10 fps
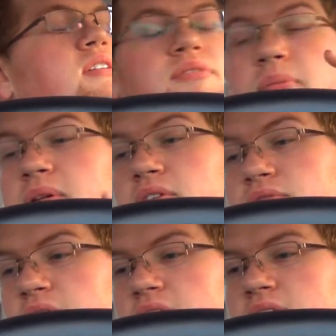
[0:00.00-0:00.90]
Now if I put the
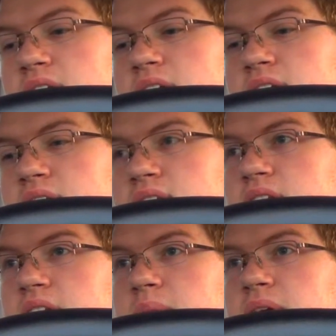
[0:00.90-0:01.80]
fan on, it does
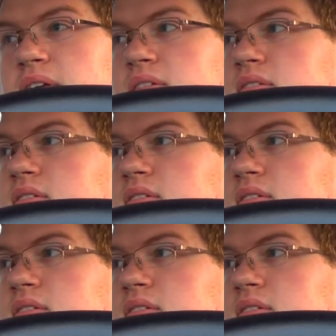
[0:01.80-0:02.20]
a little bit.